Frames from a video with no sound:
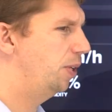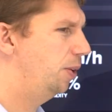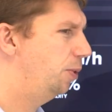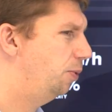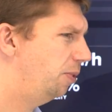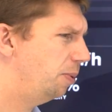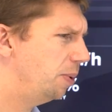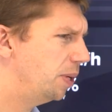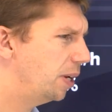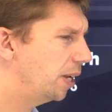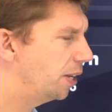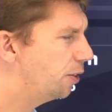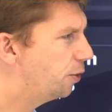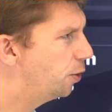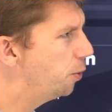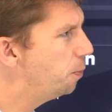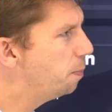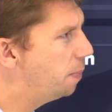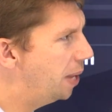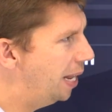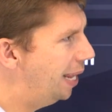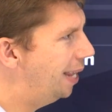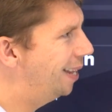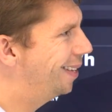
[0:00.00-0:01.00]
We do something like
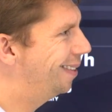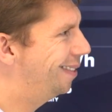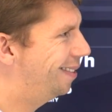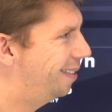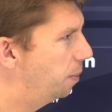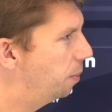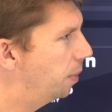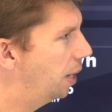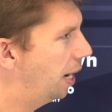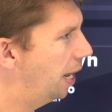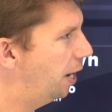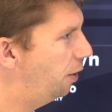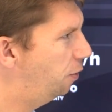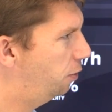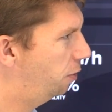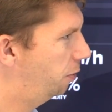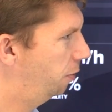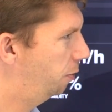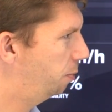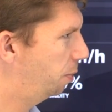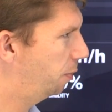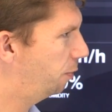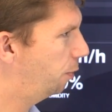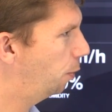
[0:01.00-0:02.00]
2 million
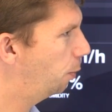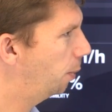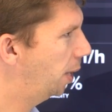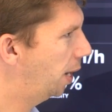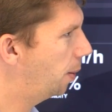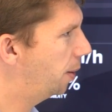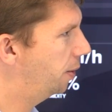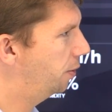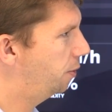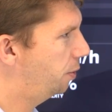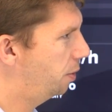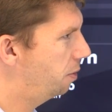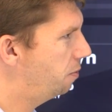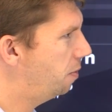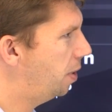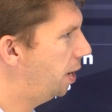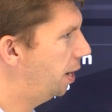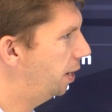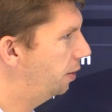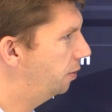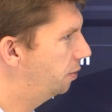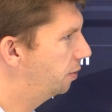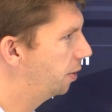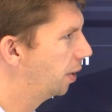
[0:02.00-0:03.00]
simulations before we go into the
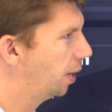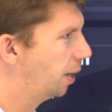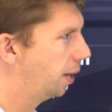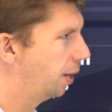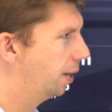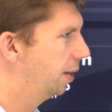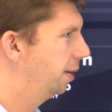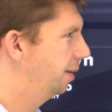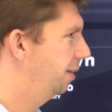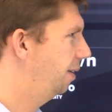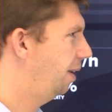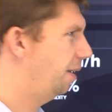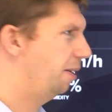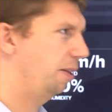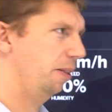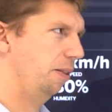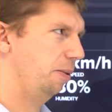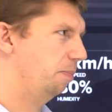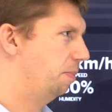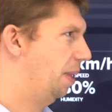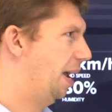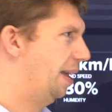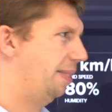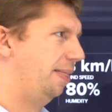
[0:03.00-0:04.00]
race. None
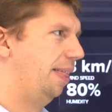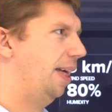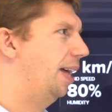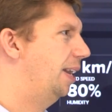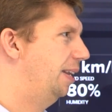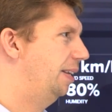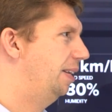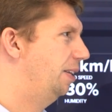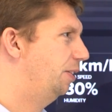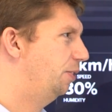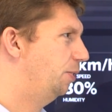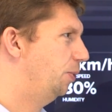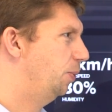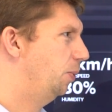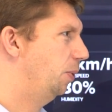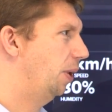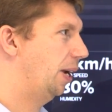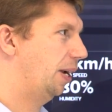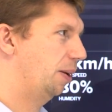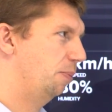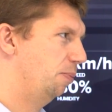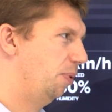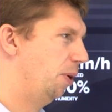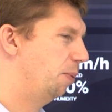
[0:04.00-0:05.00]
of them had that in at
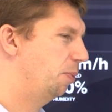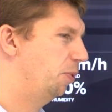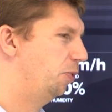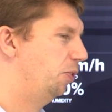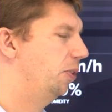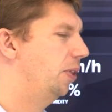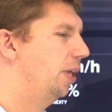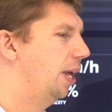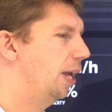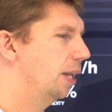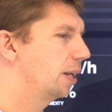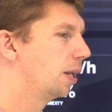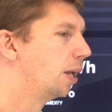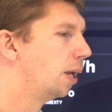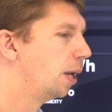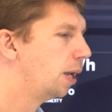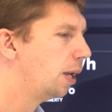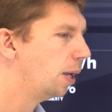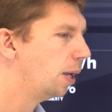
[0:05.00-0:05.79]
all, I can promise you that.